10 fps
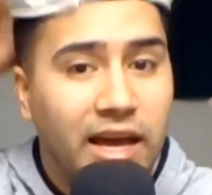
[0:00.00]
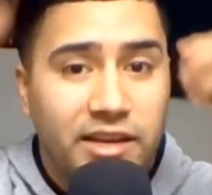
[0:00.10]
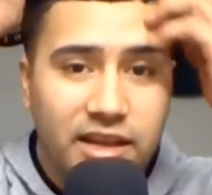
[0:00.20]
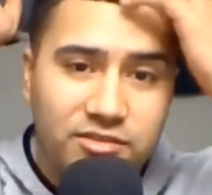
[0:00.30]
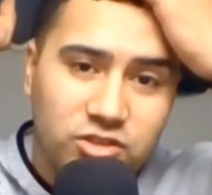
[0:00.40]
They
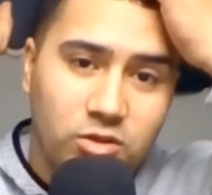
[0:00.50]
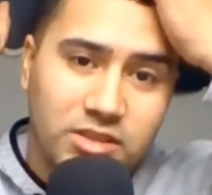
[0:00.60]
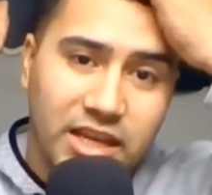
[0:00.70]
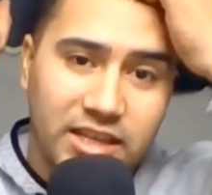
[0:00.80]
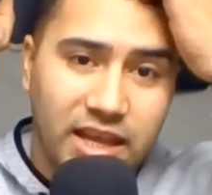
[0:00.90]
have shows
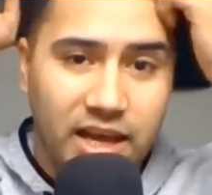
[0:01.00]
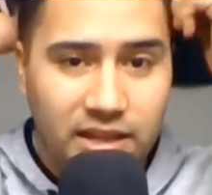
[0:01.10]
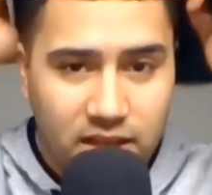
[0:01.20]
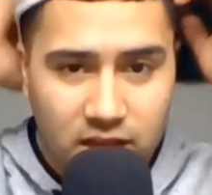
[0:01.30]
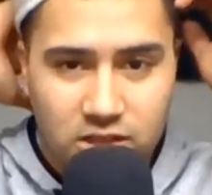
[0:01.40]
like that,
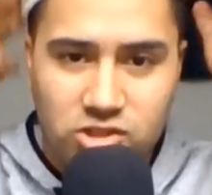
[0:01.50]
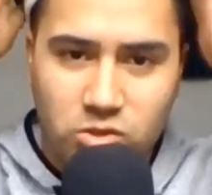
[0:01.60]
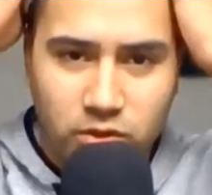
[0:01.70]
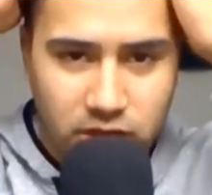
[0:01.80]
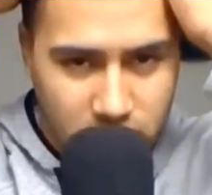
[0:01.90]
so
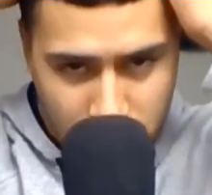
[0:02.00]
where